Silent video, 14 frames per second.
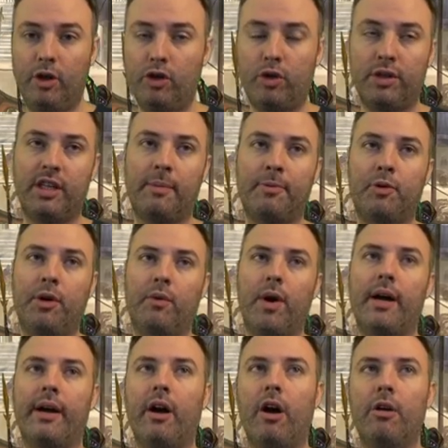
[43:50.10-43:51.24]
you're sort of stuck between a
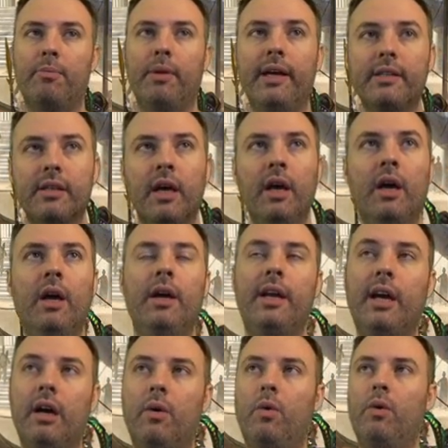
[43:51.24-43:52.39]
rock and a hard place.
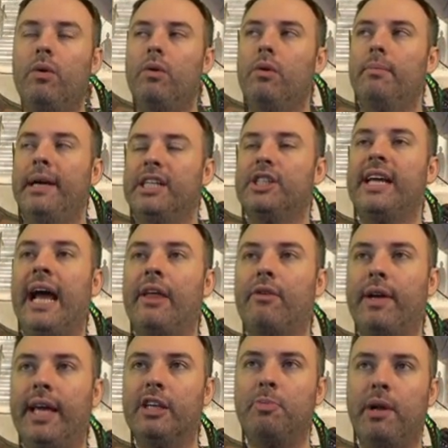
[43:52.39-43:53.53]
Now, Magic the
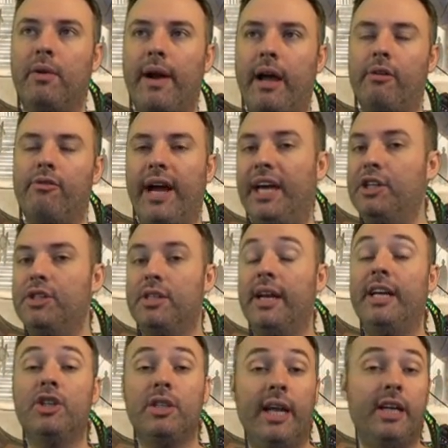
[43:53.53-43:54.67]
Gathering has been around for ages and
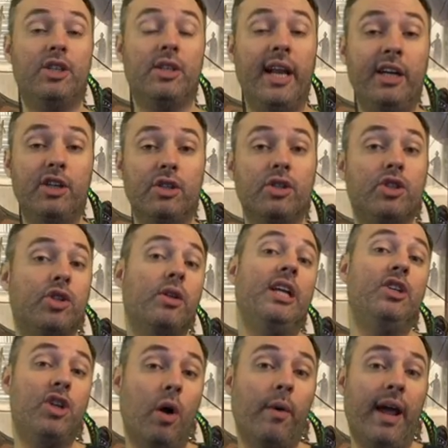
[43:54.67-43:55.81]
ages and ages and ages, so they
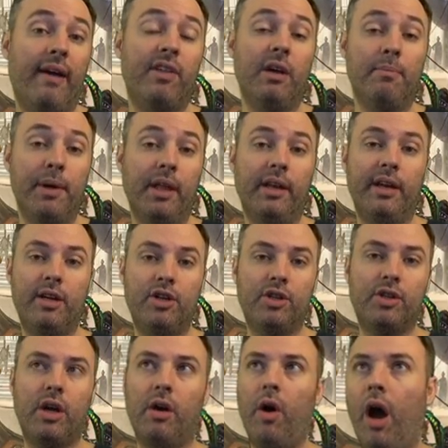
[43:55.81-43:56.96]
don't have the ability to
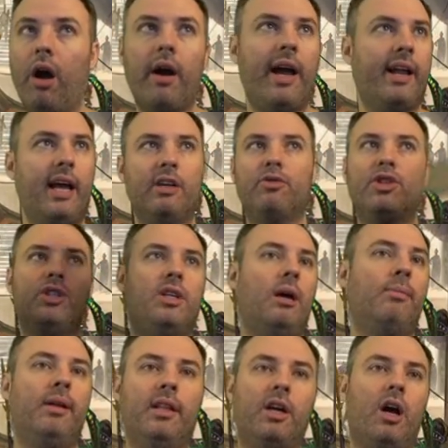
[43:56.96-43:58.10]
just go, all right, guys, we're just
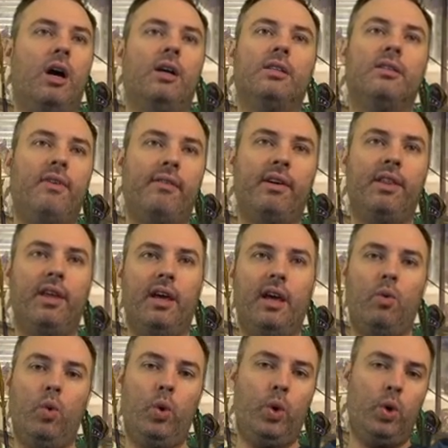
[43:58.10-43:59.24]
doubling the cost of
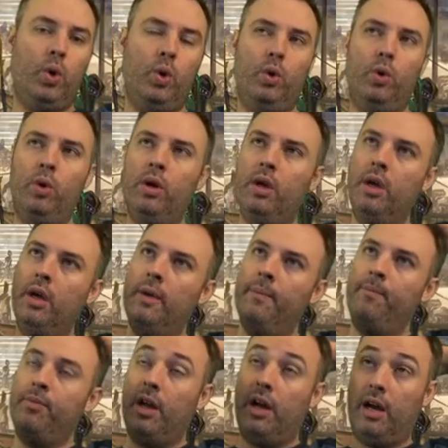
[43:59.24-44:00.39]
everything, woo!
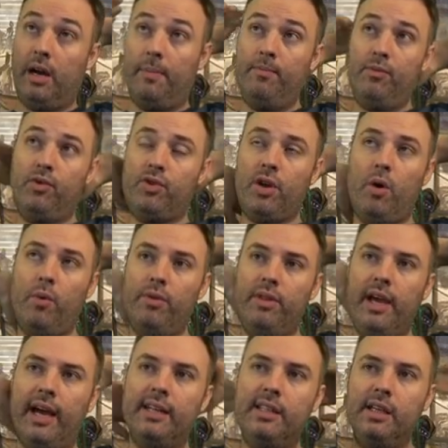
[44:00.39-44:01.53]
Um, so
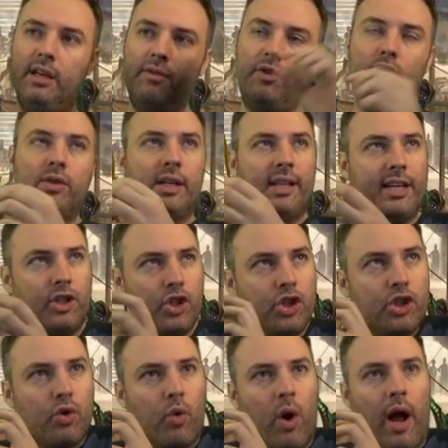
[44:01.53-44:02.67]
the idea of using, like,
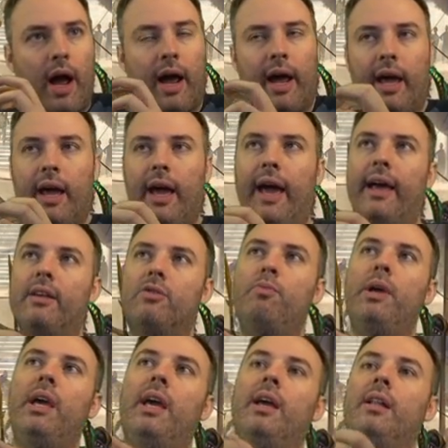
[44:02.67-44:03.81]
Scry as
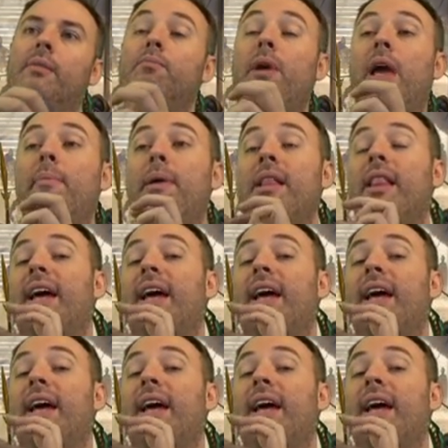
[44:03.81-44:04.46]
being maybe,